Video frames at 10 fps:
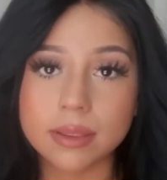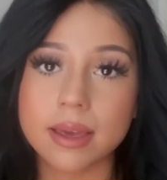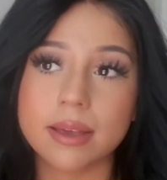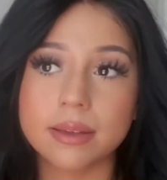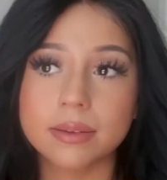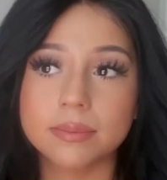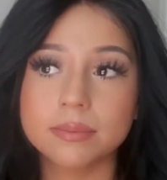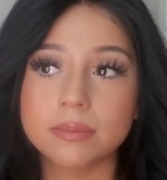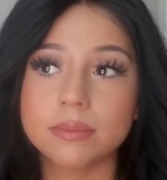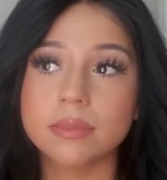Like,
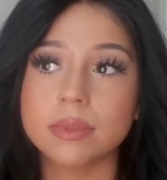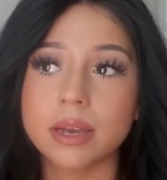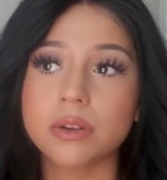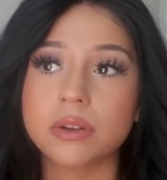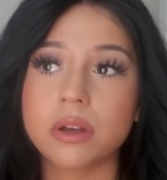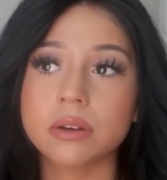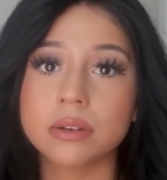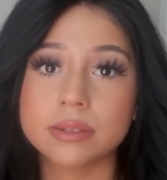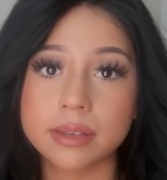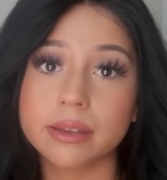let your
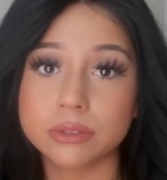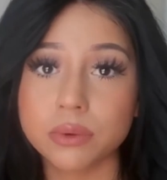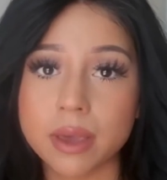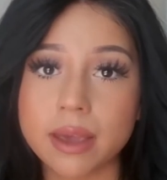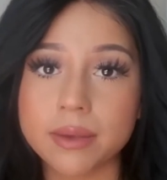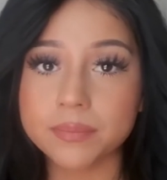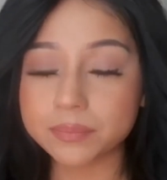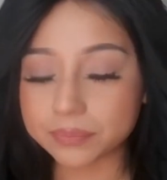doctor say it's okay.